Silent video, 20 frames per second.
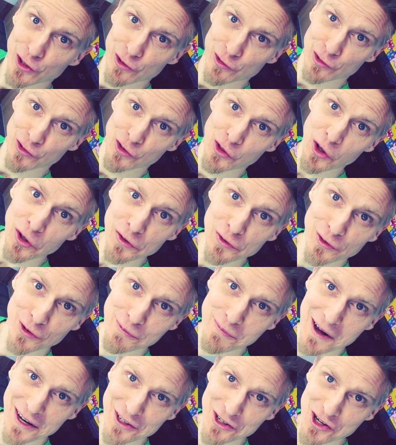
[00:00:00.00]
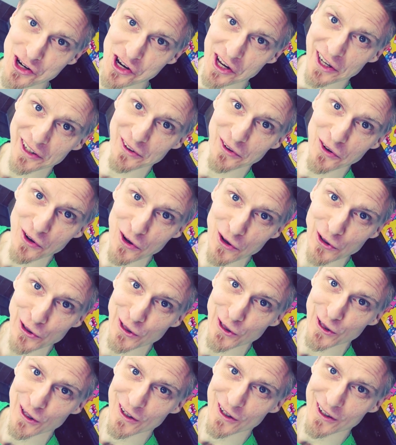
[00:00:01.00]
it's not smudging at
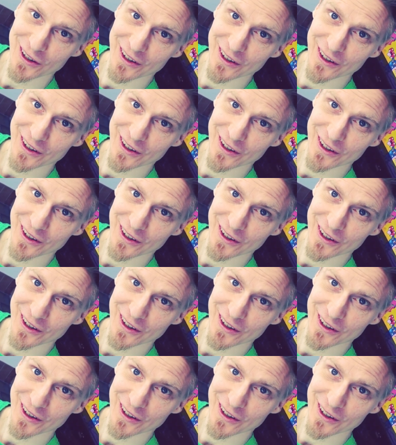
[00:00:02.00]
all.